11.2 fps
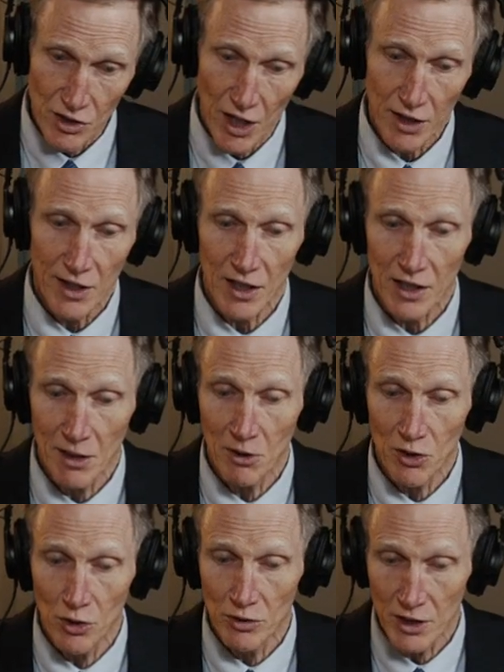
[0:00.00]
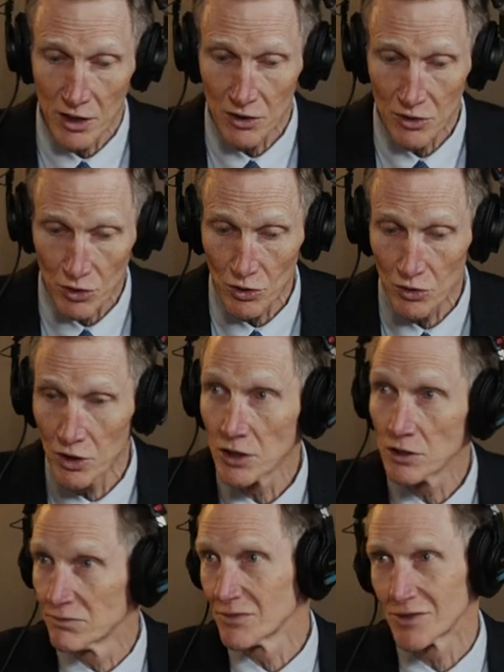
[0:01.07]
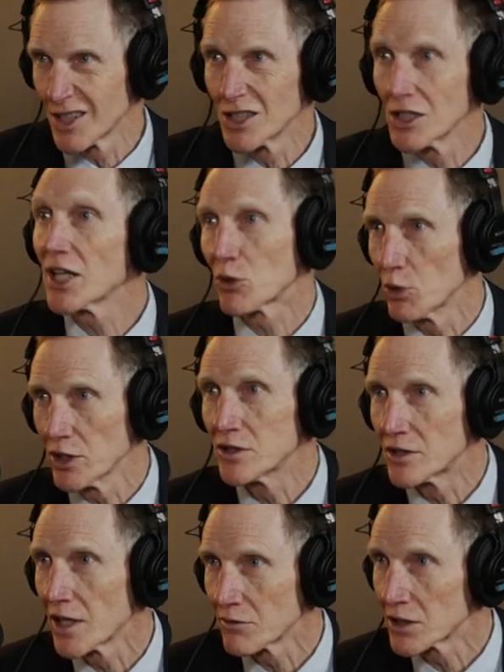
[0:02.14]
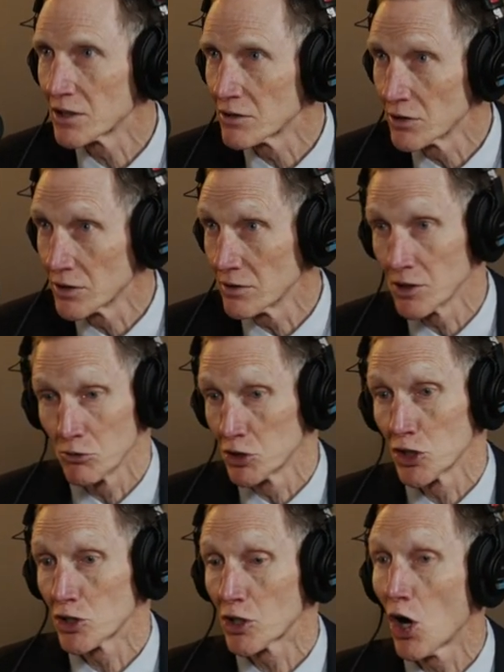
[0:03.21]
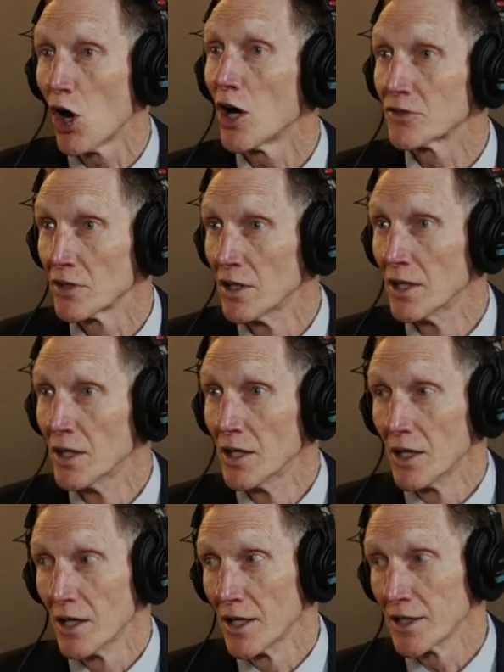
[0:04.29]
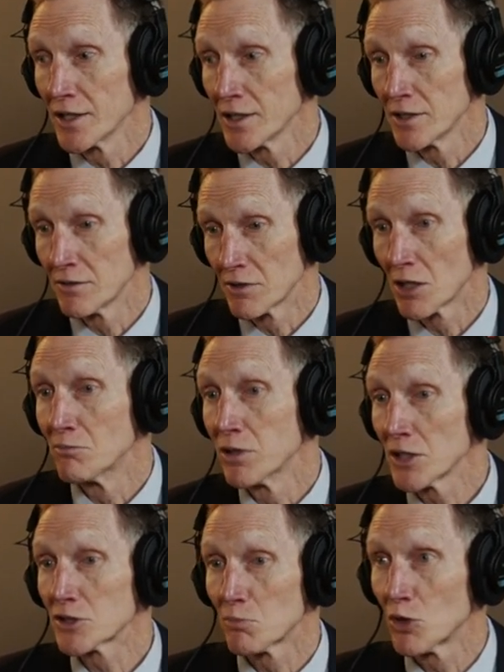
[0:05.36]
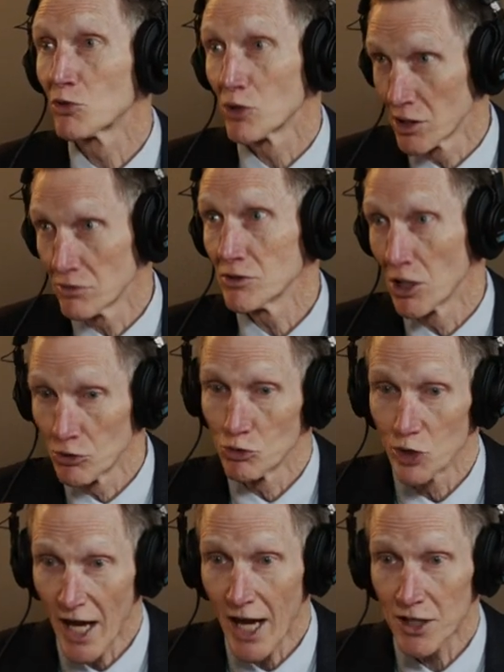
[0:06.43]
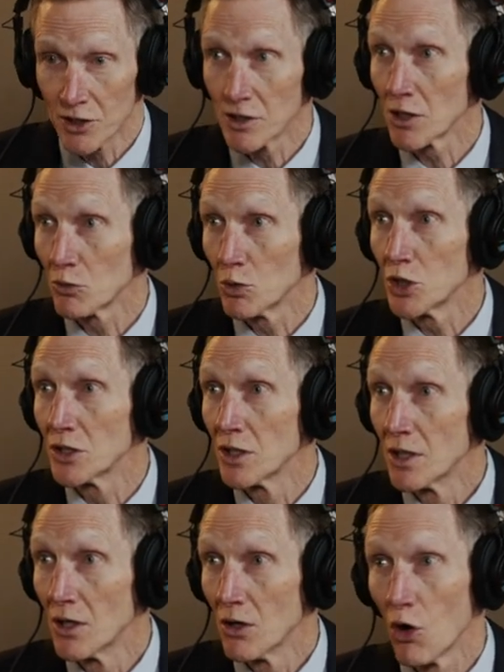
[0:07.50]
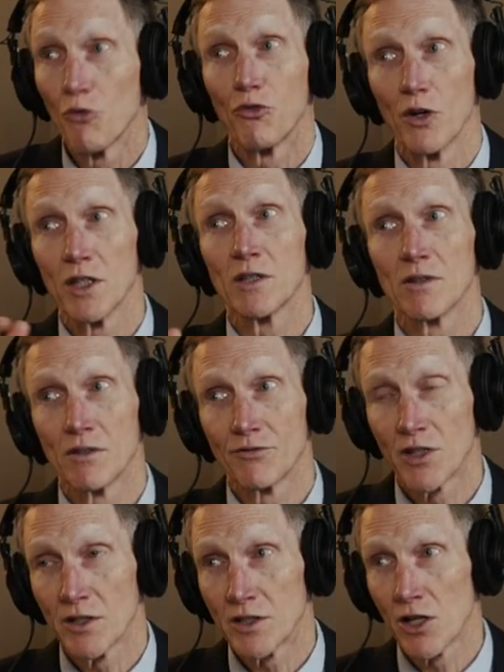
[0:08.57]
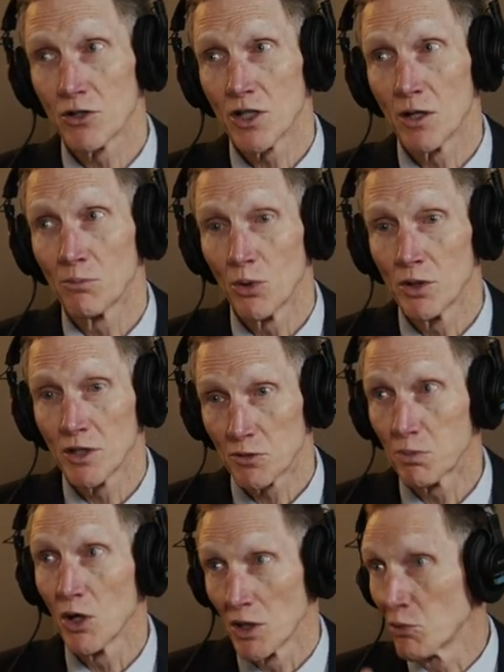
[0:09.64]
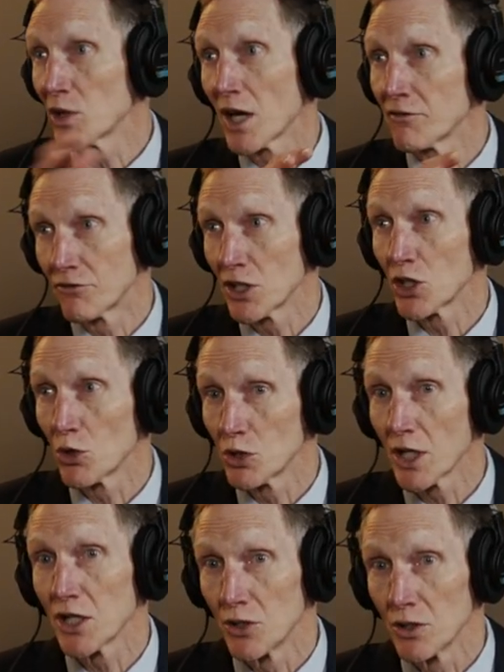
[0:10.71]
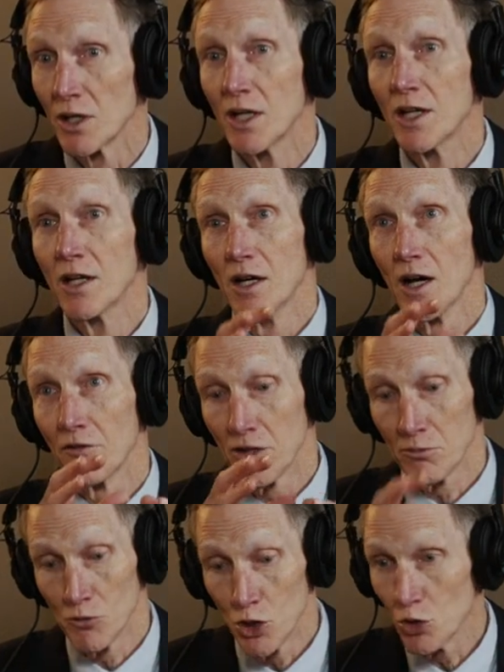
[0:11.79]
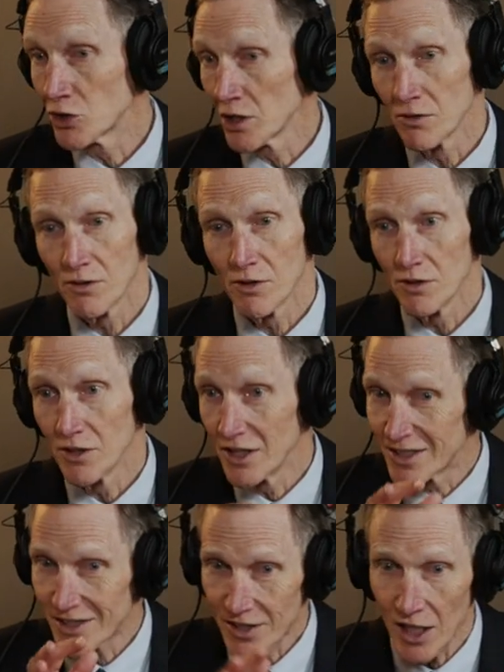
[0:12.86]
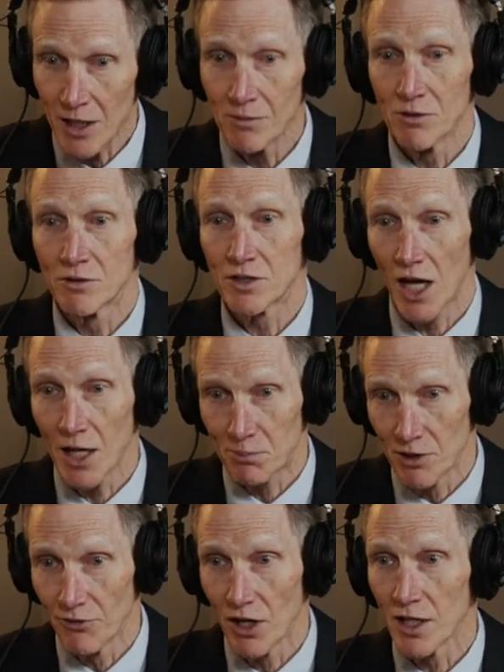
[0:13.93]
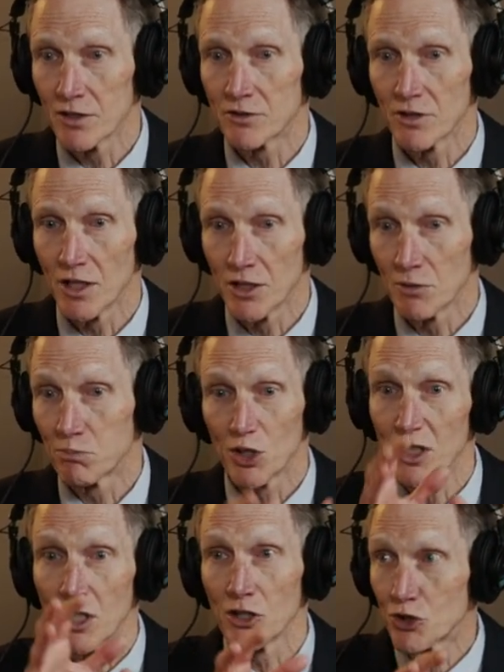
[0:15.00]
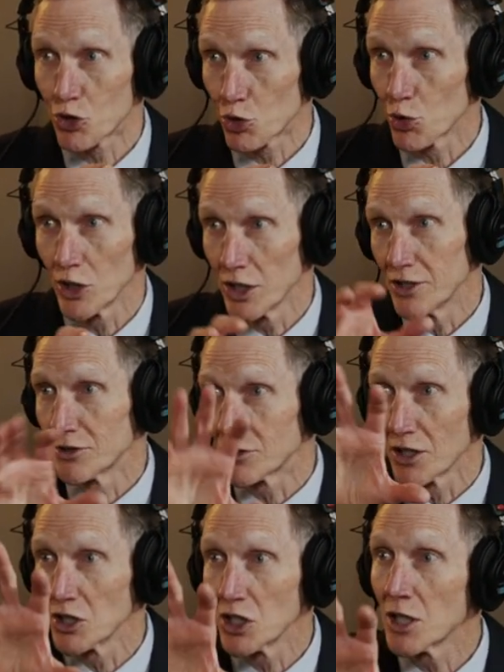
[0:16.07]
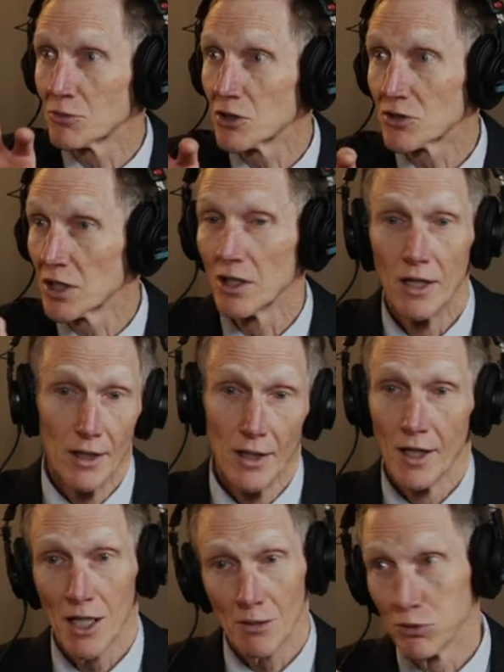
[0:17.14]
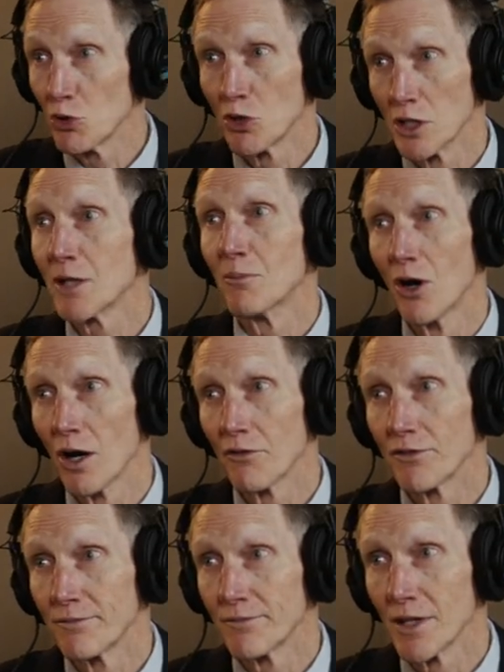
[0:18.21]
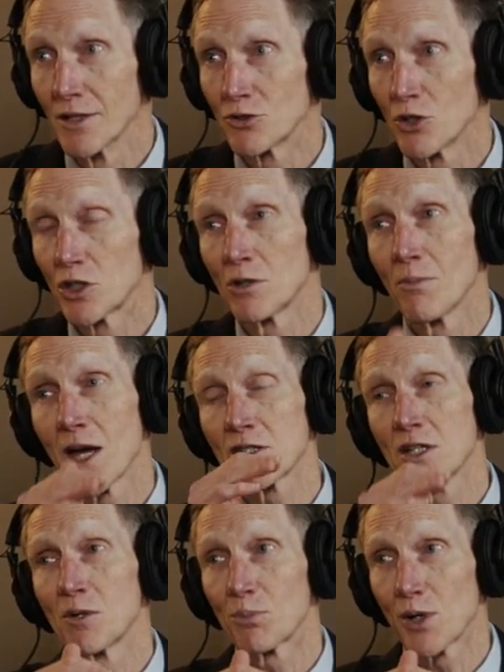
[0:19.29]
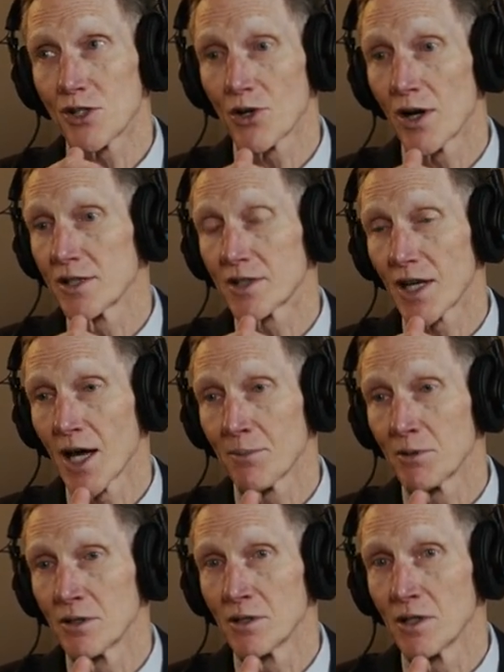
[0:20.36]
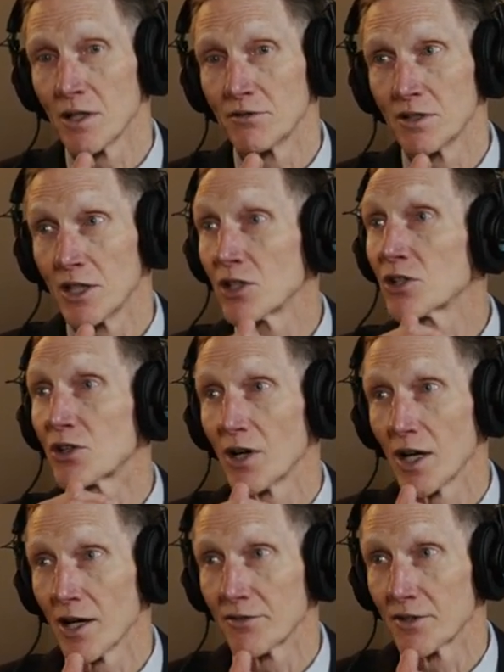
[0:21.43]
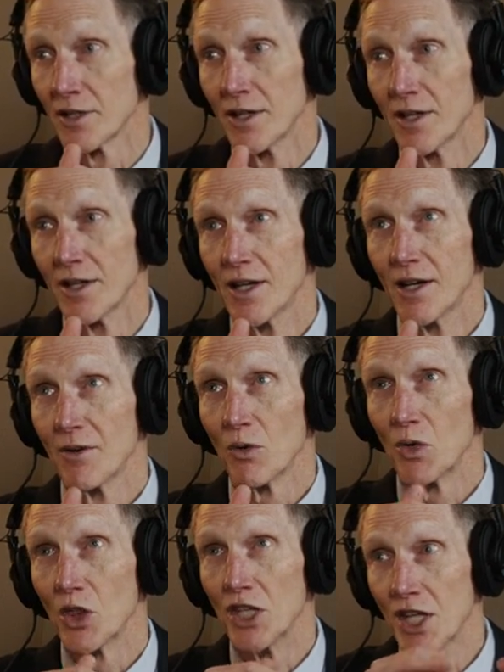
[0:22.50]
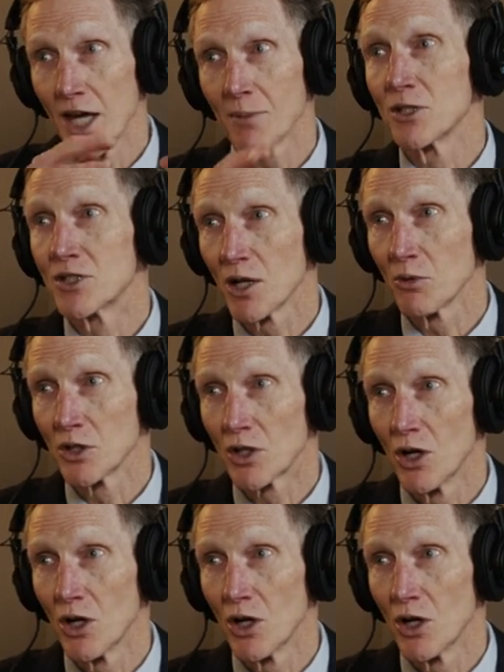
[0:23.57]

inject that chemical into the, the liquids, that it mm-hmm. would just cause a, combustible, a combustion uh, mm-hmm. reaction that would... hopefully, from a terror standpoint, explode. And we got video later of them using the same type device. Uh, they put it in a tree, just on a limb, to see, mm-hmm. and it blew the limb off. And so you can imagine a pressurized cabin of an aircraft with the damage that would